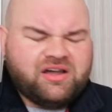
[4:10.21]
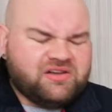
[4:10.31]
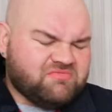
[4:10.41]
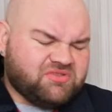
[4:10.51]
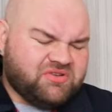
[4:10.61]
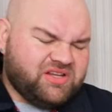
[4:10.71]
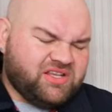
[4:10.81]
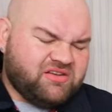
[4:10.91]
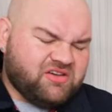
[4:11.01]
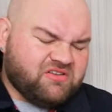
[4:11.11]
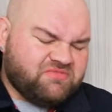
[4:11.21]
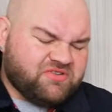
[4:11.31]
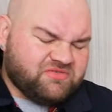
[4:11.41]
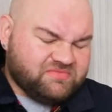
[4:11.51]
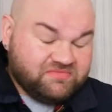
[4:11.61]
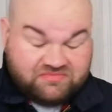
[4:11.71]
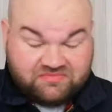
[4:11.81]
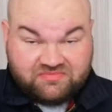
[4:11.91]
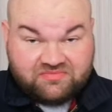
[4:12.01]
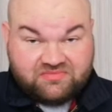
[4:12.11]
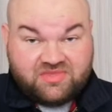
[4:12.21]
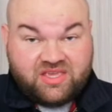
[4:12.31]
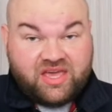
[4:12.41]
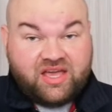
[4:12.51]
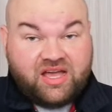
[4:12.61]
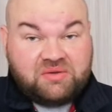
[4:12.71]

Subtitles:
I don't bloody know, but yeah,